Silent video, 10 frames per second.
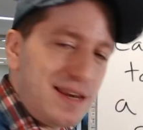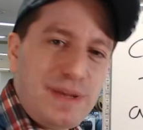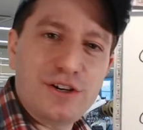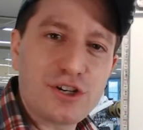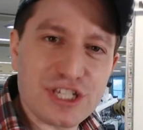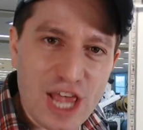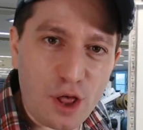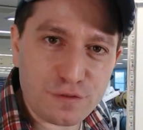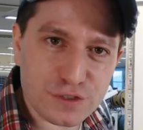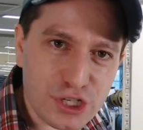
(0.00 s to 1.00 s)
be
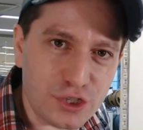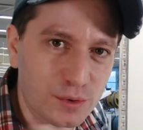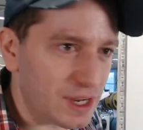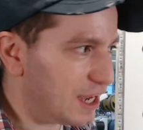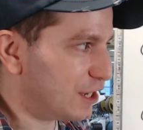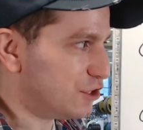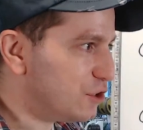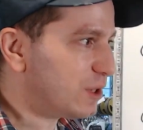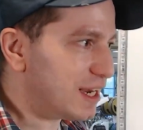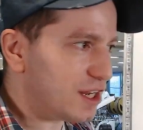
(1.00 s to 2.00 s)
yourself too. You
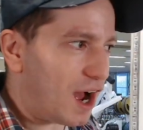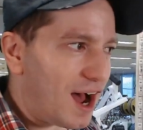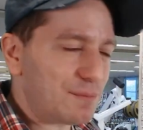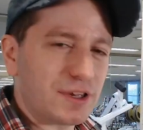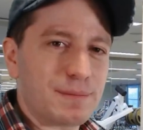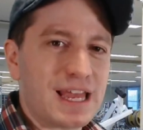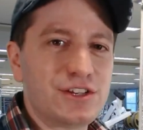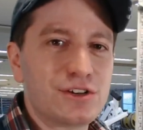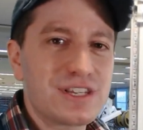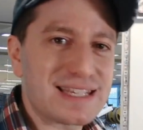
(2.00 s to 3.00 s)
can compliment
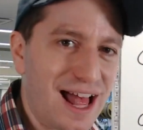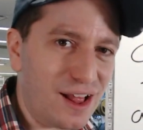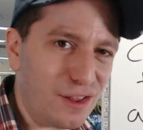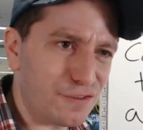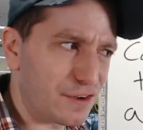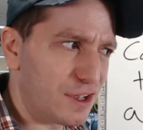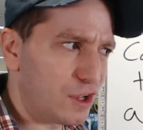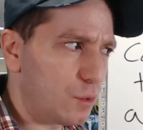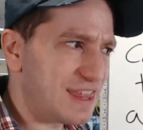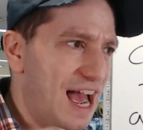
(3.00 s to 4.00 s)
yourself
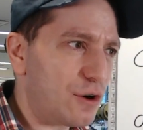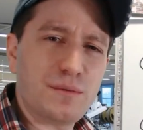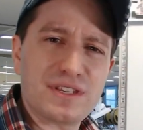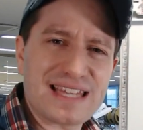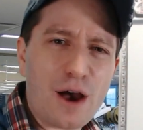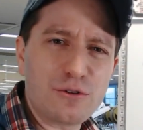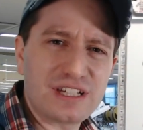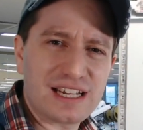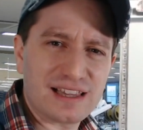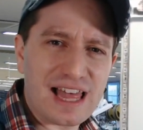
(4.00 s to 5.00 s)
without
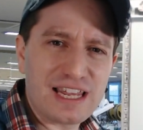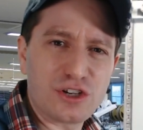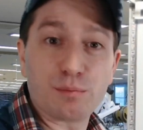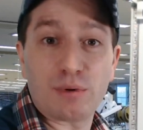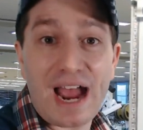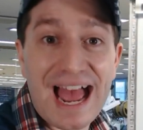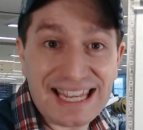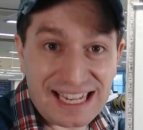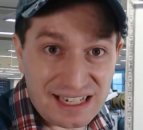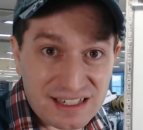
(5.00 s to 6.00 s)
sounding like you're
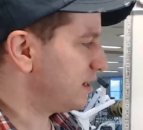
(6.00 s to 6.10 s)
bragging.